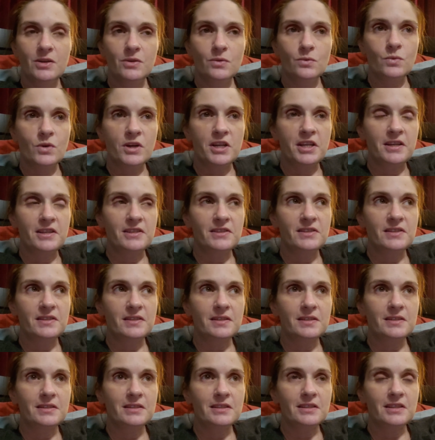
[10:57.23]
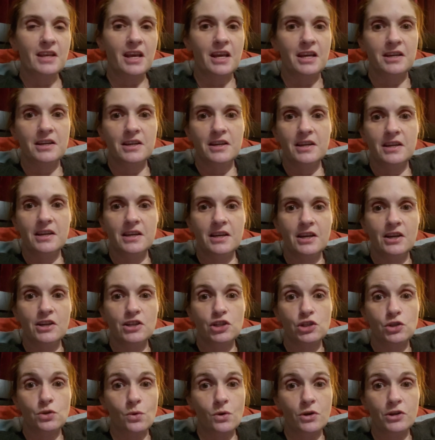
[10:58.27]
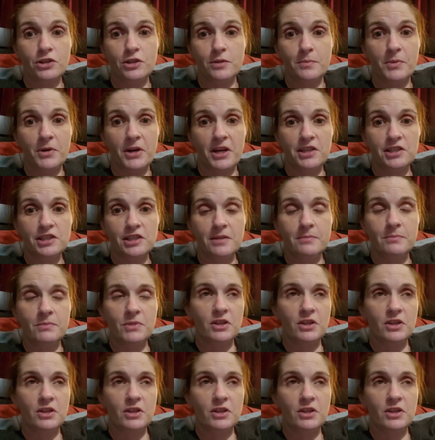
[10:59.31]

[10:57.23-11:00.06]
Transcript: when it's like a short depression,